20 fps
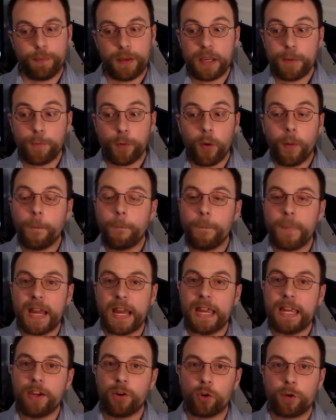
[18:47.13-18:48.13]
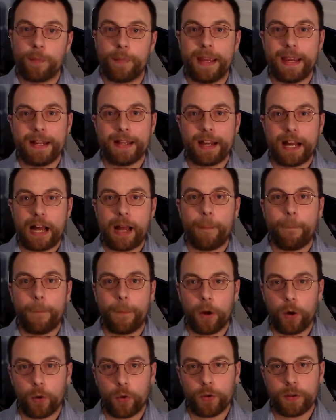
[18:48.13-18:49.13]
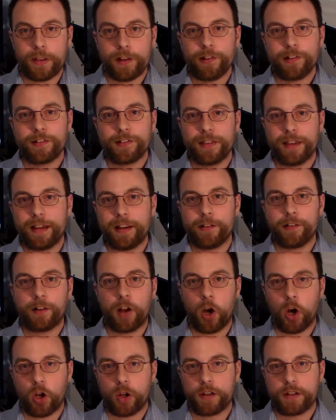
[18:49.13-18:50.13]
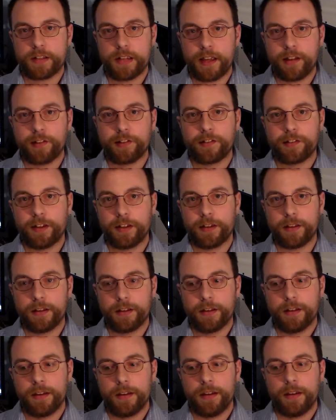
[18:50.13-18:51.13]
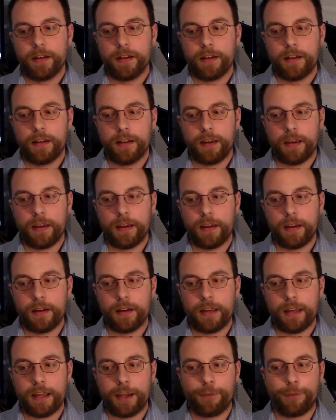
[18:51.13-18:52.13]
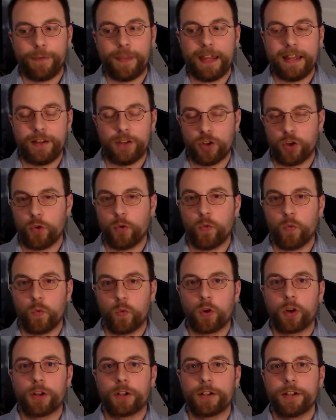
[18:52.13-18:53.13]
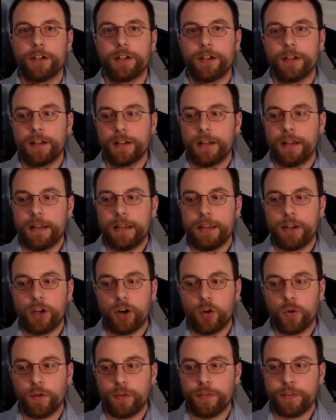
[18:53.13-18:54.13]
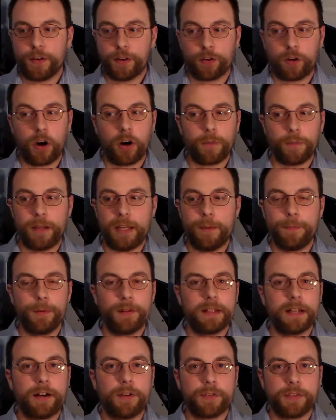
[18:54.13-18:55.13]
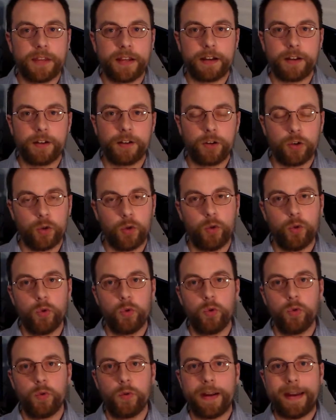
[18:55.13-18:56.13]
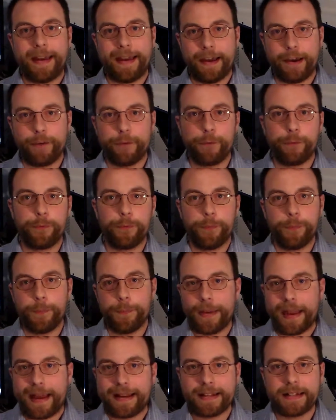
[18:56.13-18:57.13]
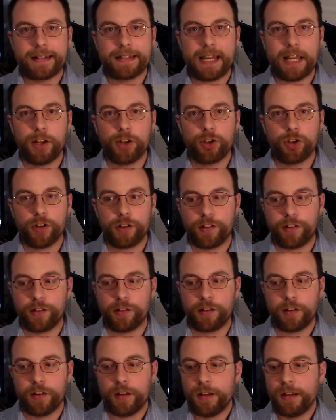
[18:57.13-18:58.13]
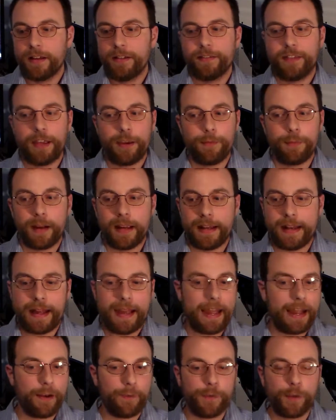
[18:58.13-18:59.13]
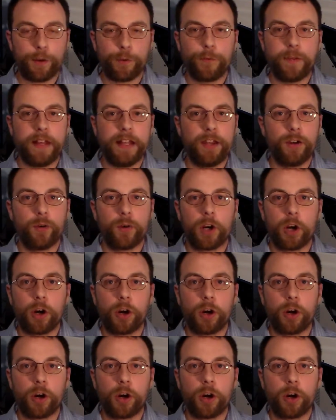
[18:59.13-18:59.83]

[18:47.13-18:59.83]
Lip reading: People may or may not list things untested if they don't work. You know, there are people out there who have bad intentions. They might have their video